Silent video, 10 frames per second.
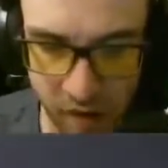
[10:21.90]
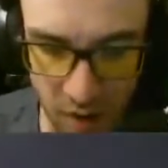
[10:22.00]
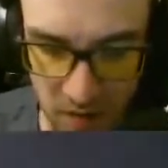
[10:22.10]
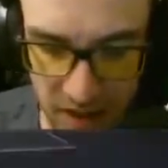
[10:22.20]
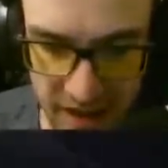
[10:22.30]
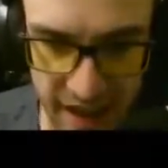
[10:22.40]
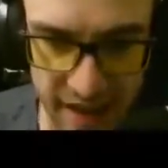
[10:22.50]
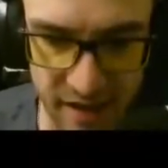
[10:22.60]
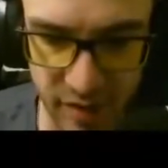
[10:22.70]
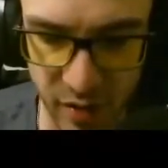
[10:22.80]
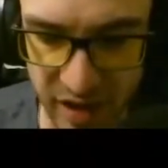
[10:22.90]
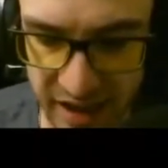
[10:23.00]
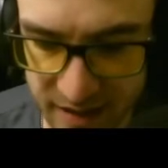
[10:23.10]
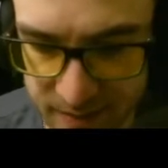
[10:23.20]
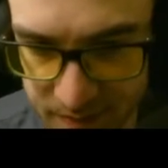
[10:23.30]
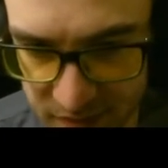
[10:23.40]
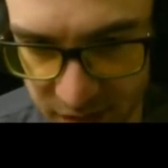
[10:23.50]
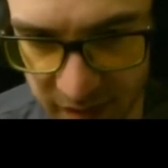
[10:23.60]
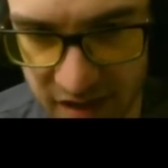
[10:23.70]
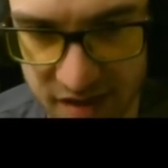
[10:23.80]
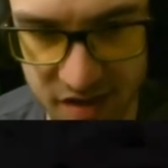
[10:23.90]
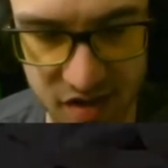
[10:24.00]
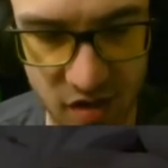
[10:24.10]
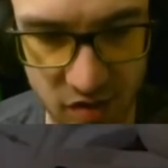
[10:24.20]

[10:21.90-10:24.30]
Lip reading: I'm glad they added the bell back. The bell is so